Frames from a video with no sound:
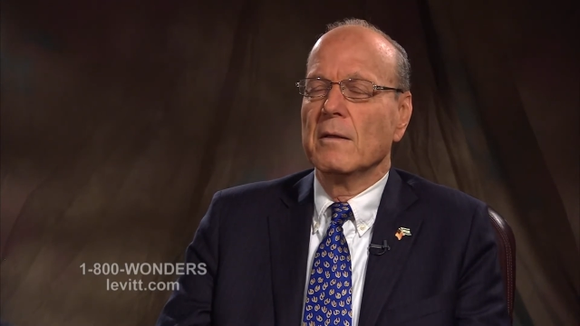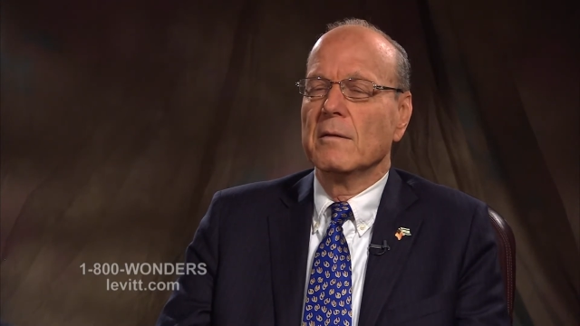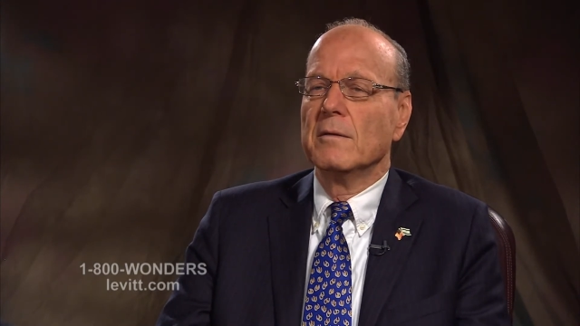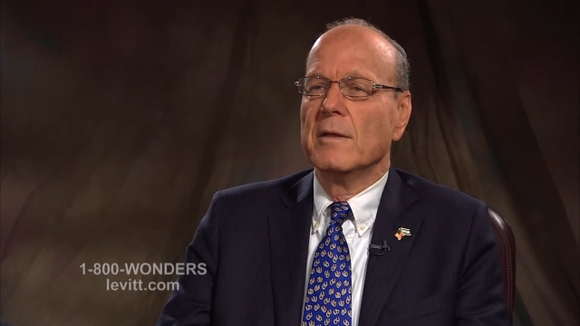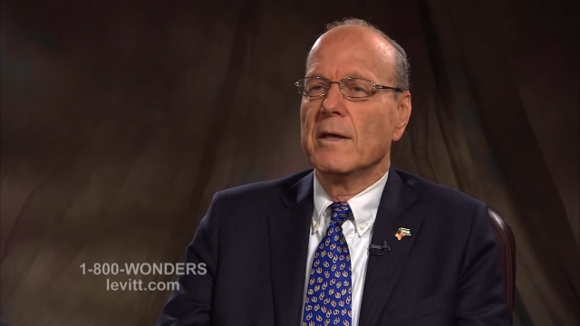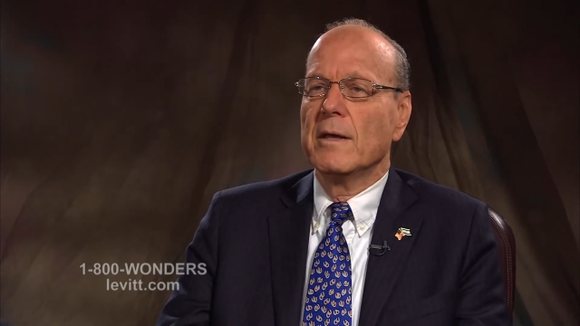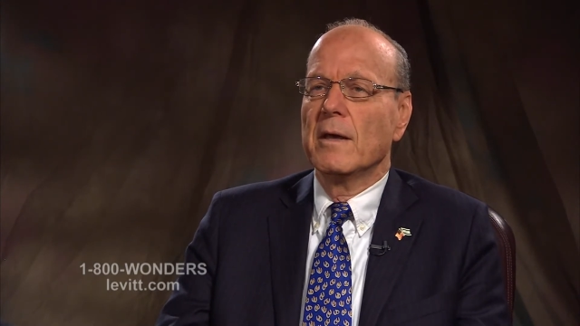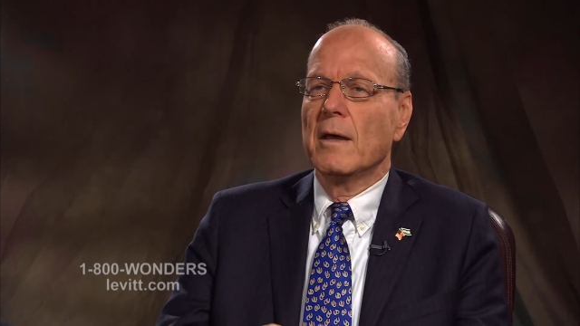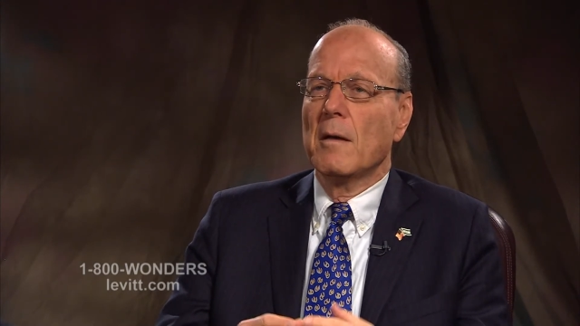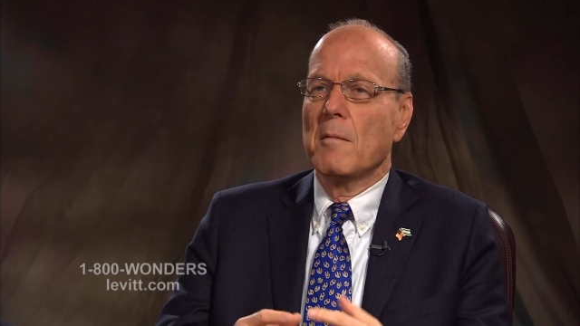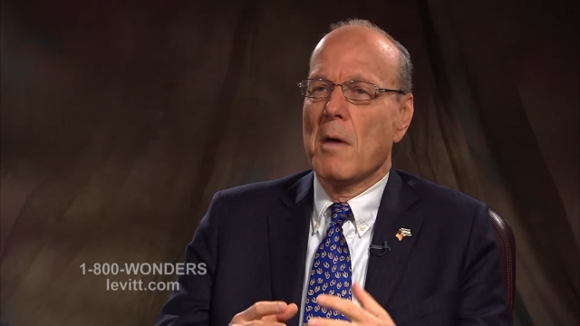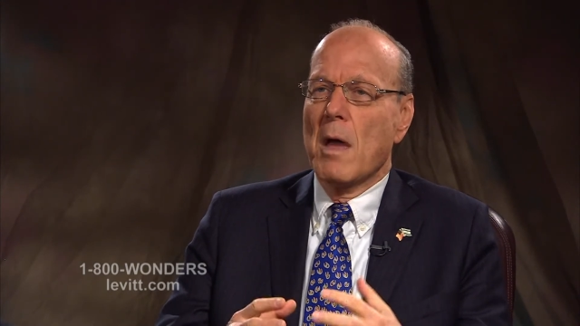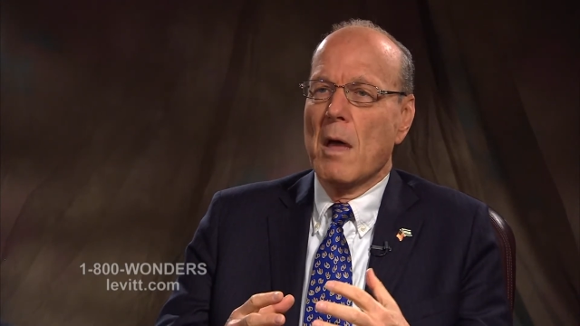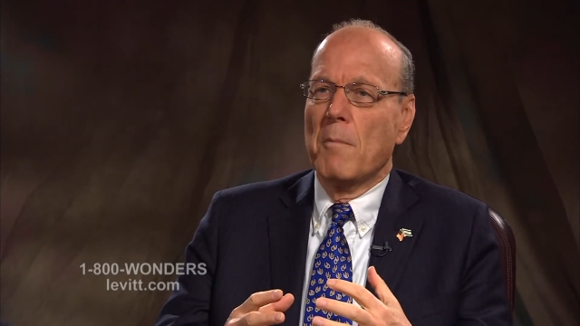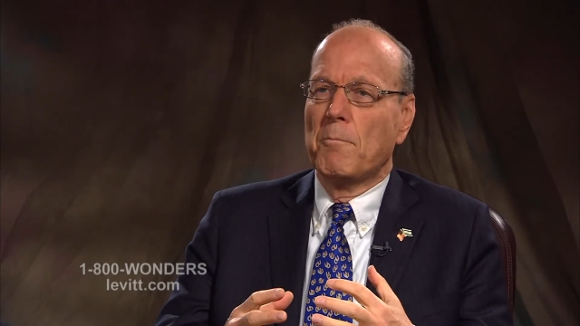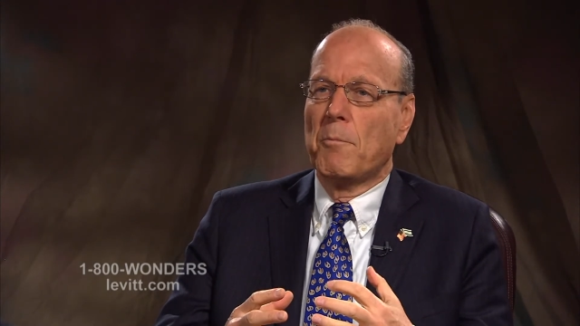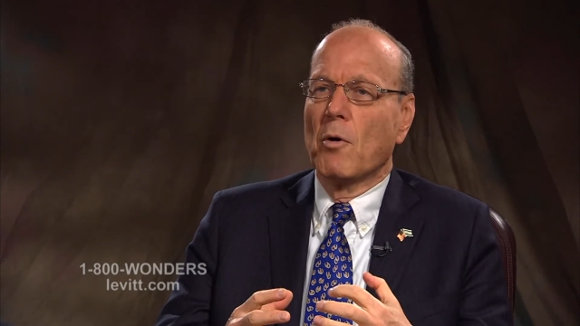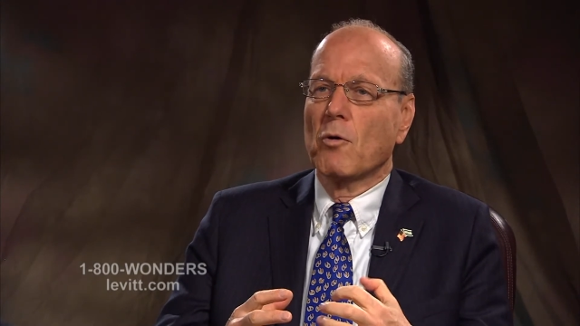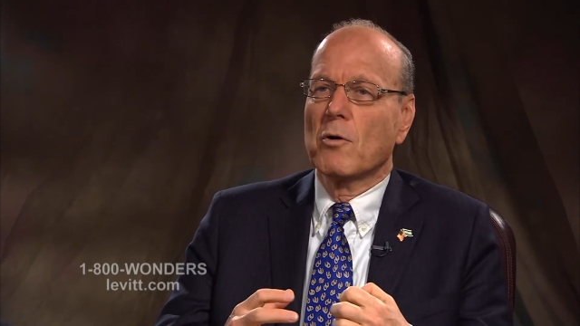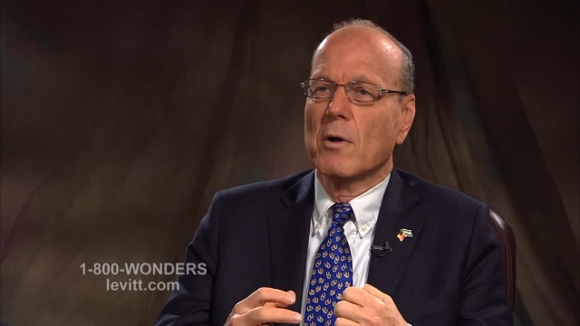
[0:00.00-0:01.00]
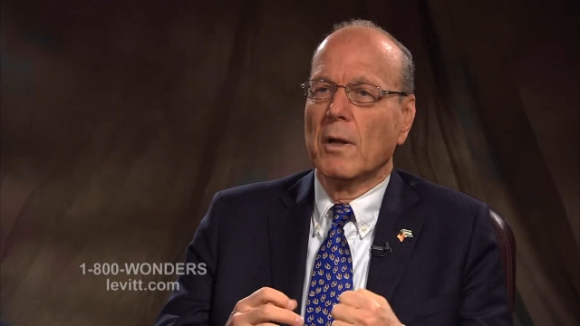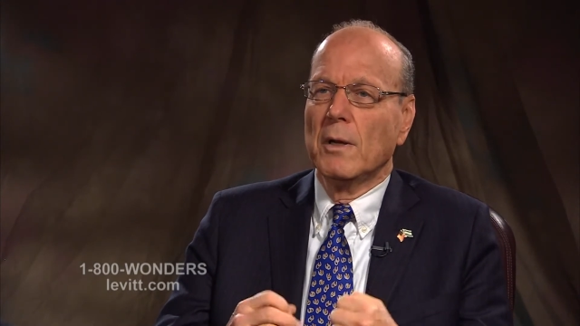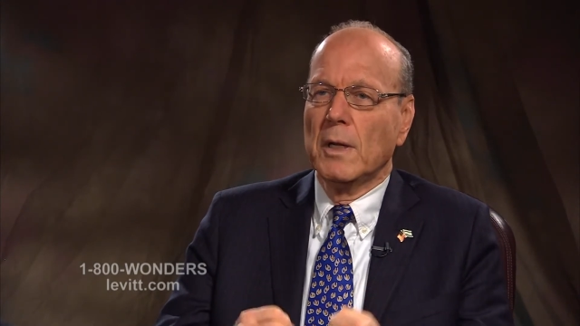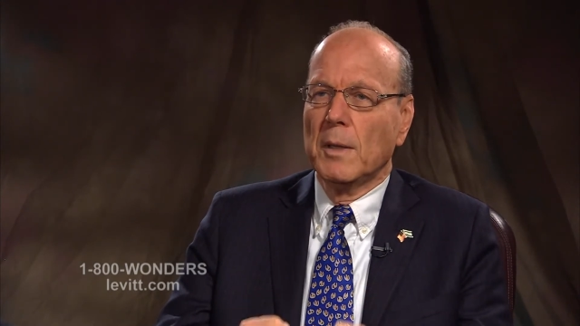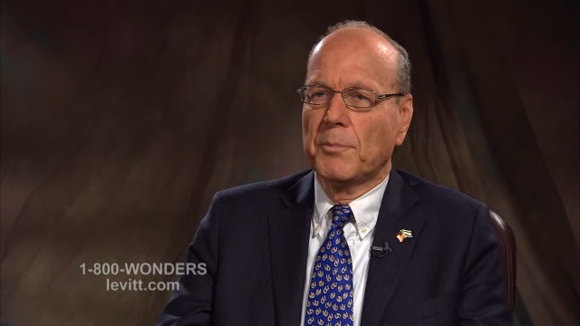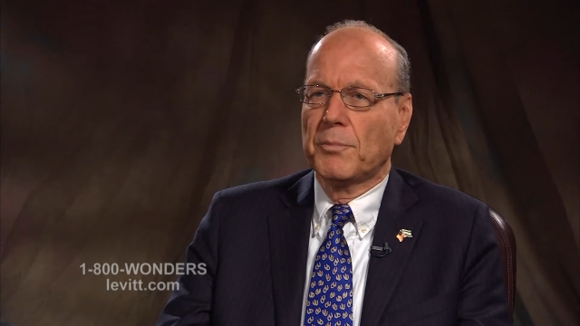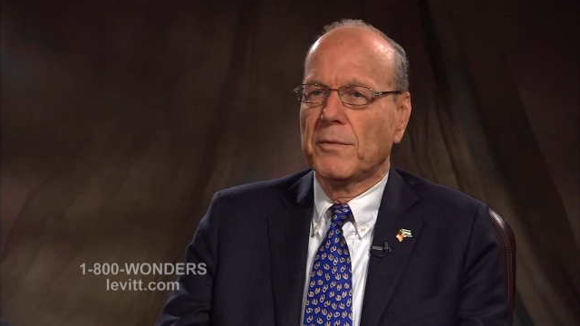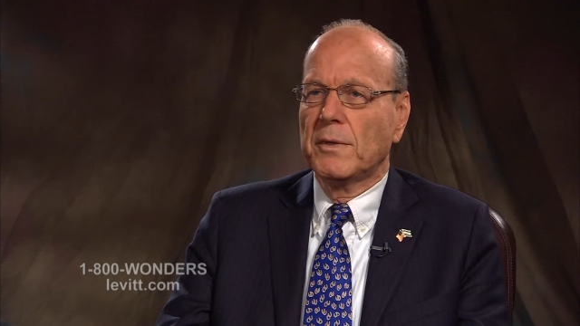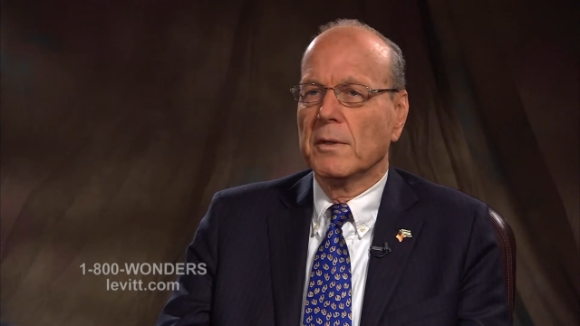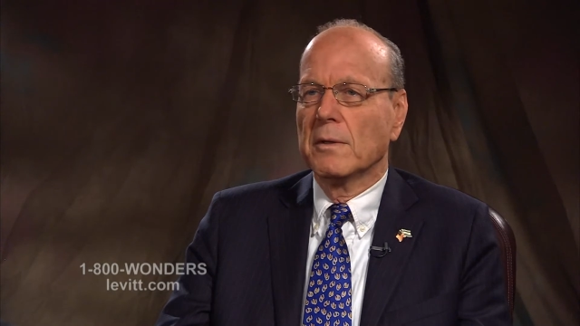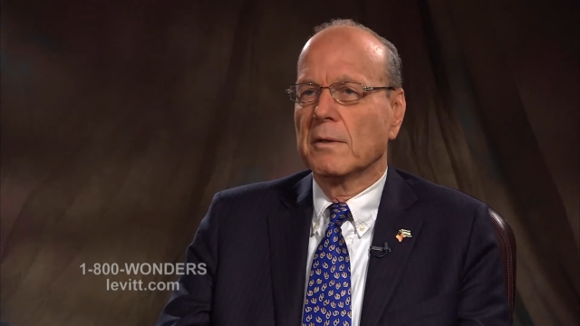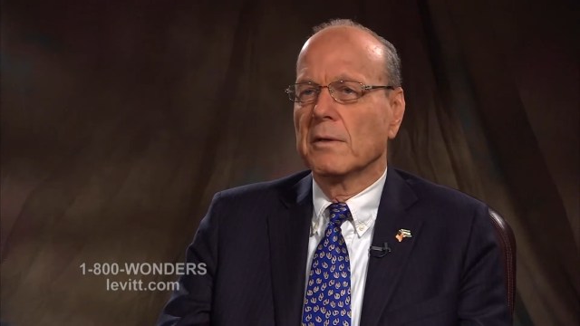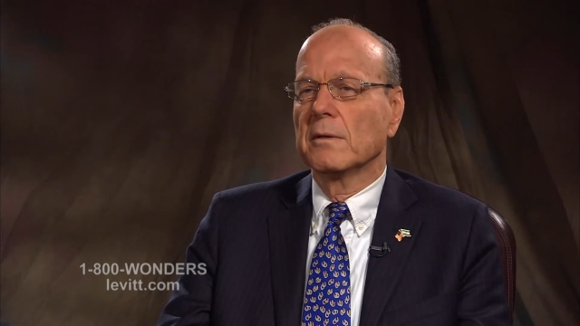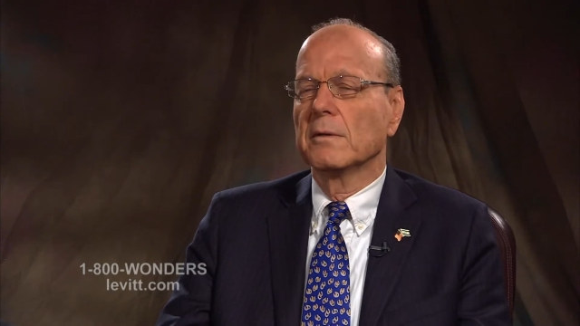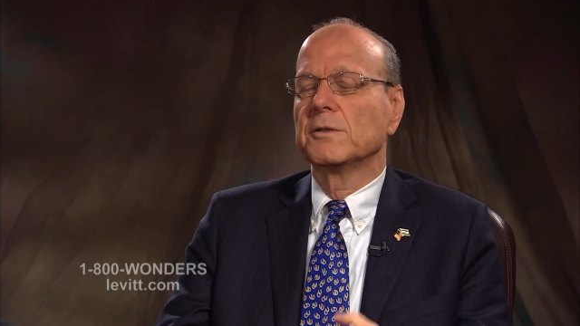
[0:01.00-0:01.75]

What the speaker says: The apocalyptic